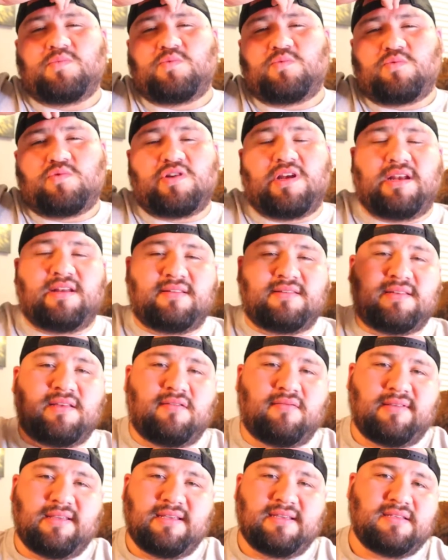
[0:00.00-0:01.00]
trying to
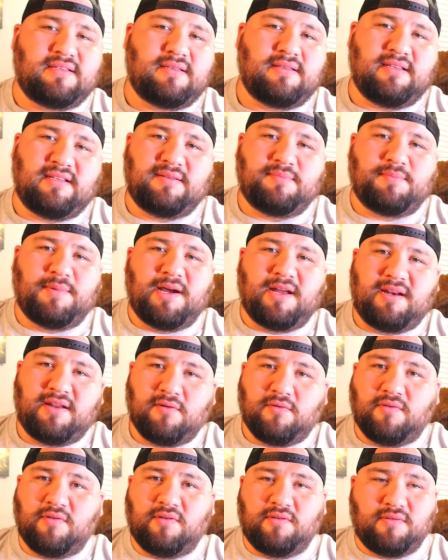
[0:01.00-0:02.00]
sell these body
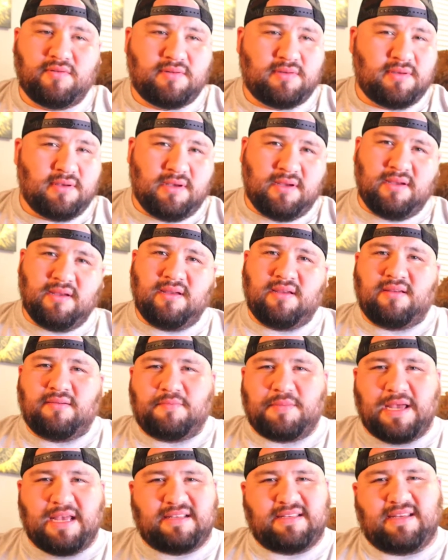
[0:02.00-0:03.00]
oils,
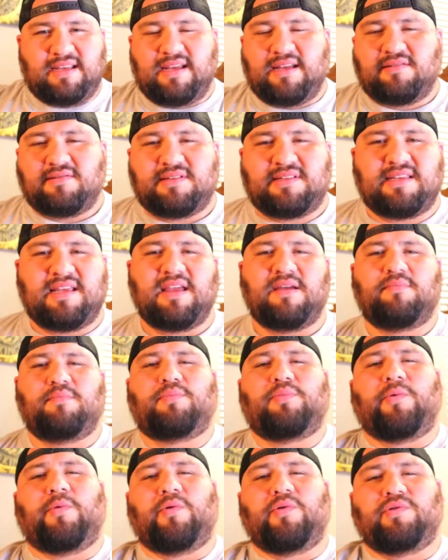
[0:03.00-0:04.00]
passing out
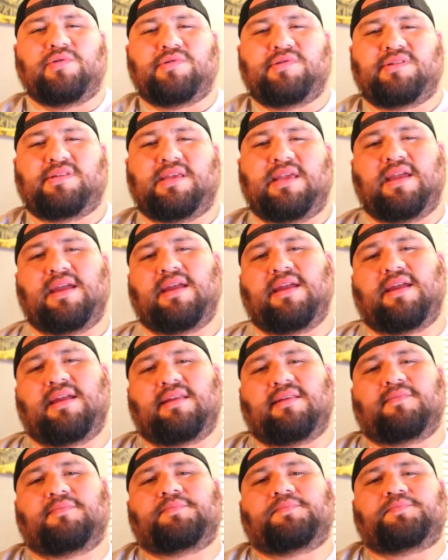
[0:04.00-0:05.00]
samples
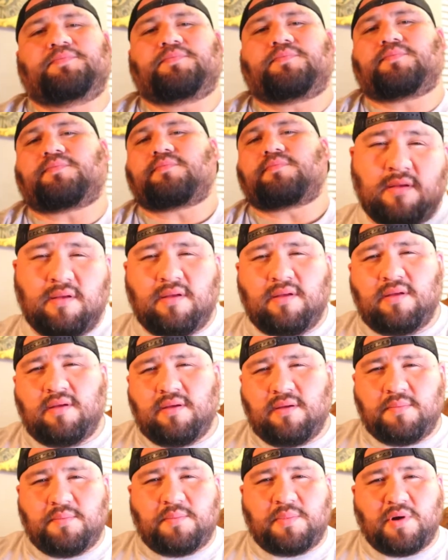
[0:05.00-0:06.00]
and
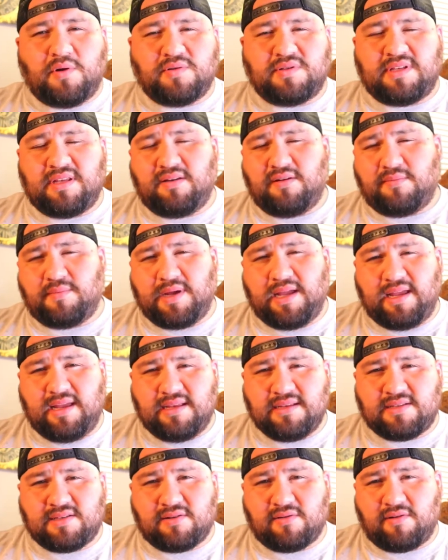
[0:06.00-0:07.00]
posting on my
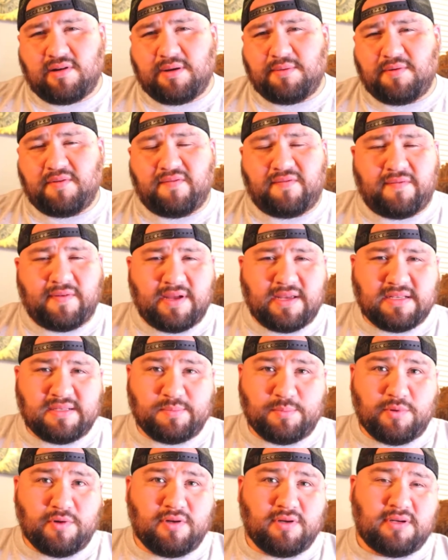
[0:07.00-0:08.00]
Instagram and
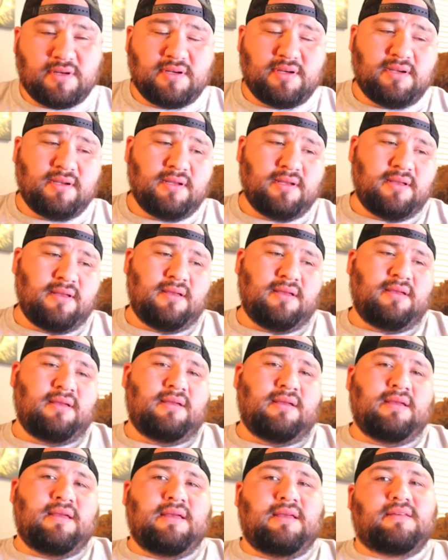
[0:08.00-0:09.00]
Facebook.
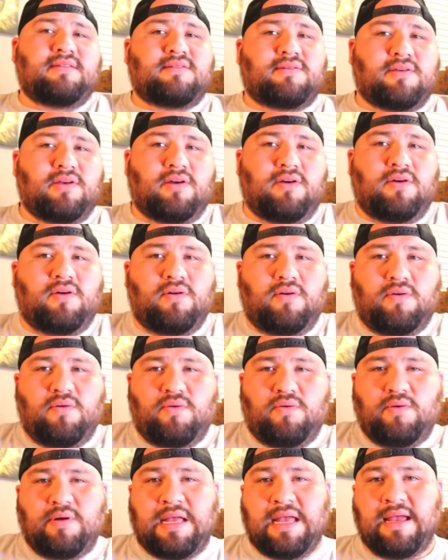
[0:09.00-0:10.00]
So